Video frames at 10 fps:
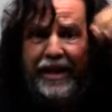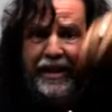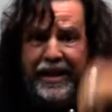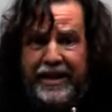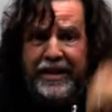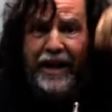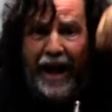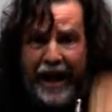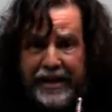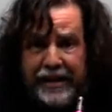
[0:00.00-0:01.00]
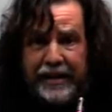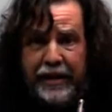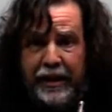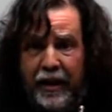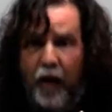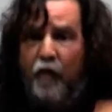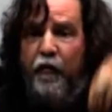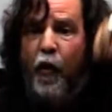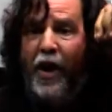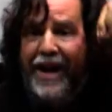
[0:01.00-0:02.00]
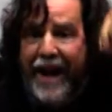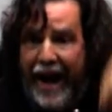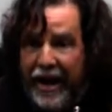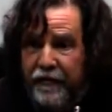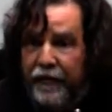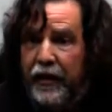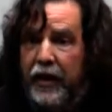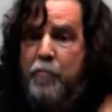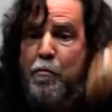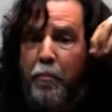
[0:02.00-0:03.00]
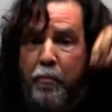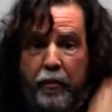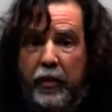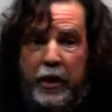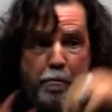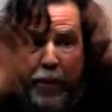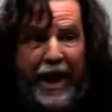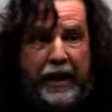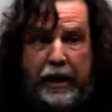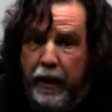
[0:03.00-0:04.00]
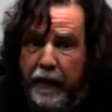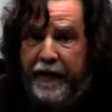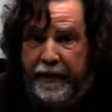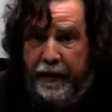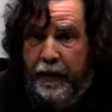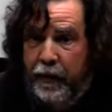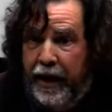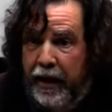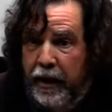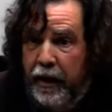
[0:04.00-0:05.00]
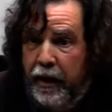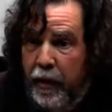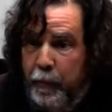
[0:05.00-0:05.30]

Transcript: that this has for life in, in planet Earth. Okay?